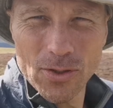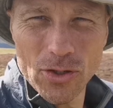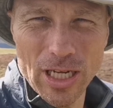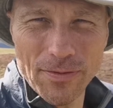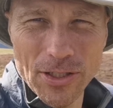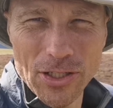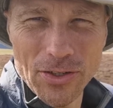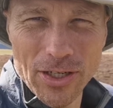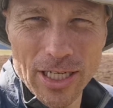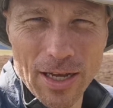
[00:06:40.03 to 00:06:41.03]
Good
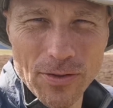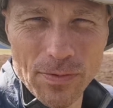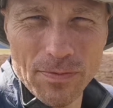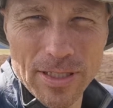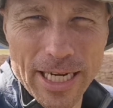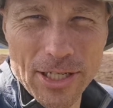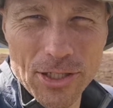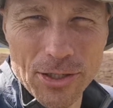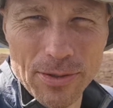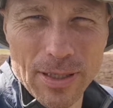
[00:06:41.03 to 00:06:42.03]
afternoon, and good afternoon from day
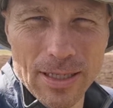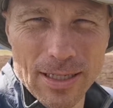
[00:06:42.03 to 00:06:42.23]
2